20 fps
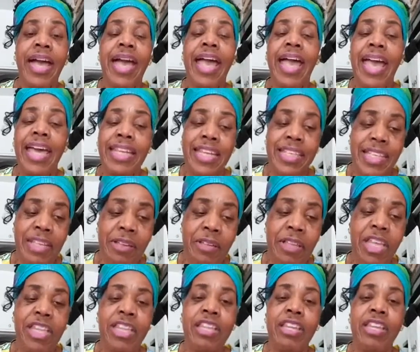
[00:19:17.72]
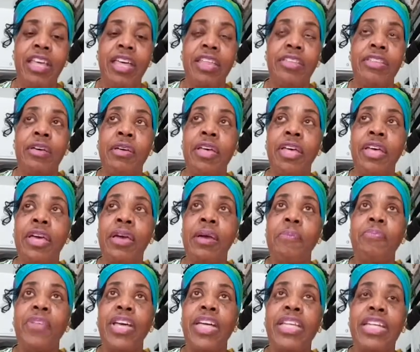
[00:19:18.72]
And in
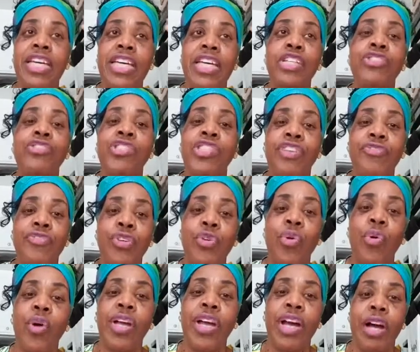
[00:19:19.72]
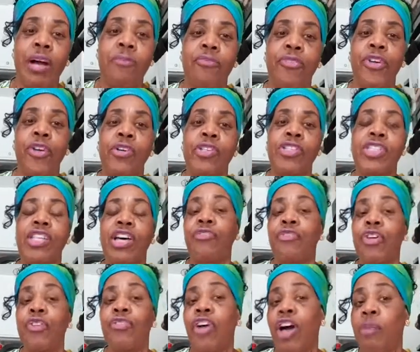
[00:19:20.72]
the interest of you going up for yourself,
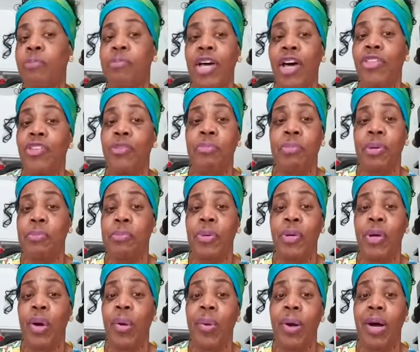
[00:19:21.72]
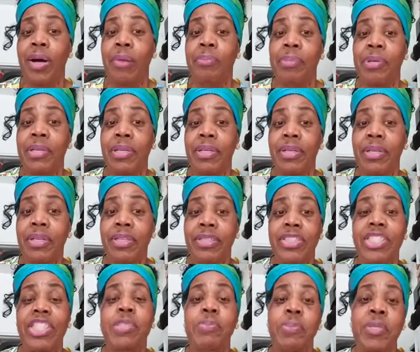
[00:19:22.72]
you've helped other people go up
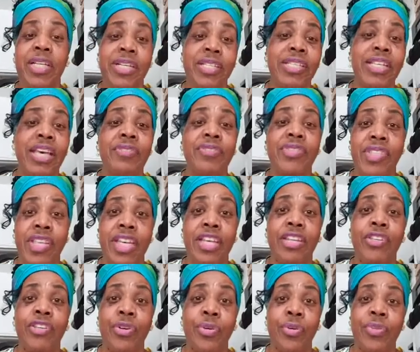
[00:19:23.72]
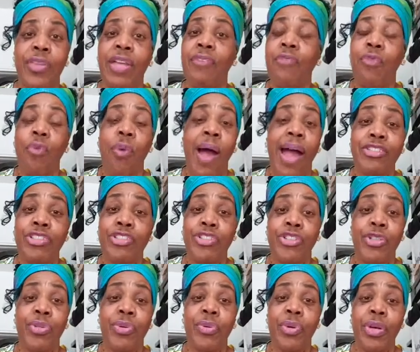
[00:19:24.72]
just because they've seen you, they've watched
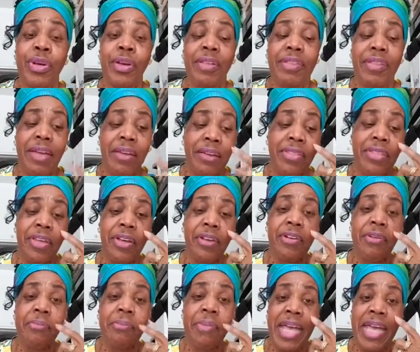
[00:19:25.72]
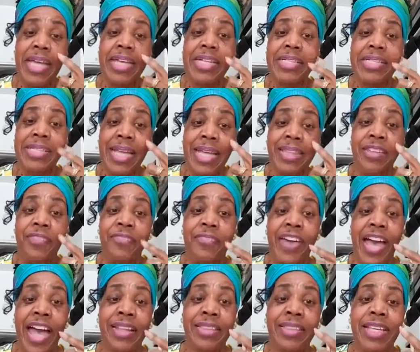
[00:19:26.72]
you. They're amazed at the
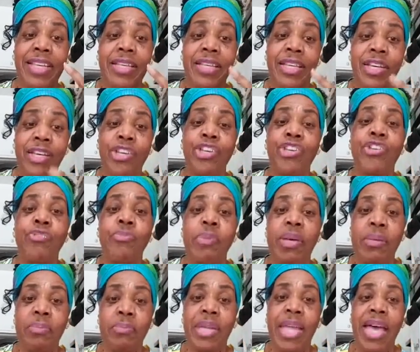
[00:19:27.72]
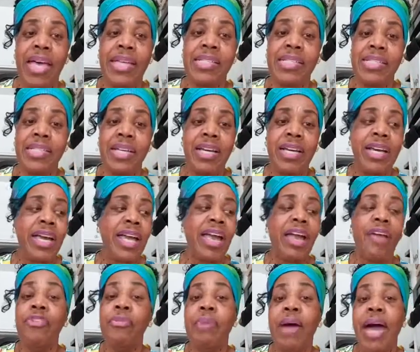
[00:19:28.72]
fact that you've been blessed.
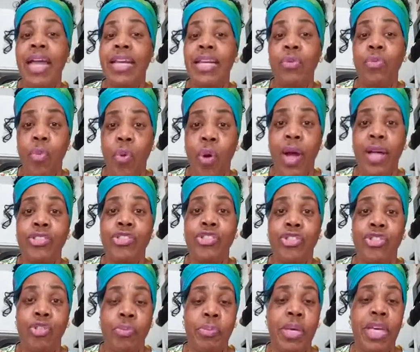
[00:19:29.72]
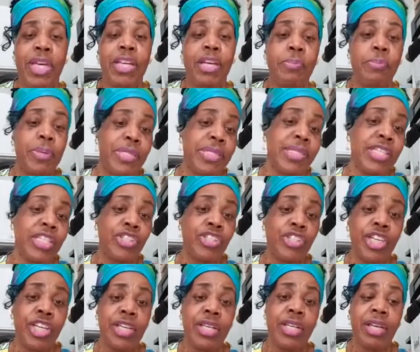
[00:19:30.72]
Everybody wants to be in a
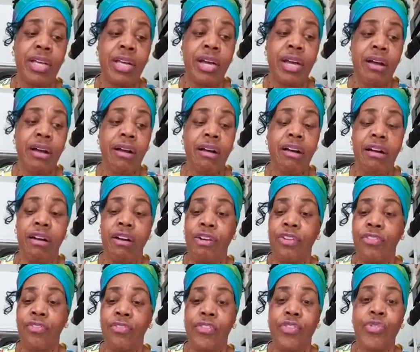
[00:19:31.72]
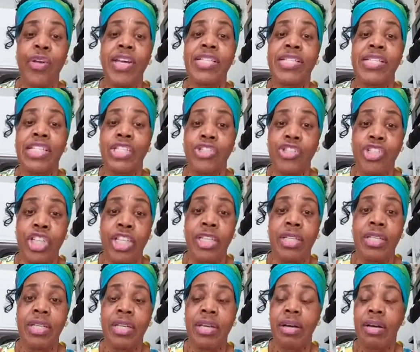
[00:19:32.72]
position of transition,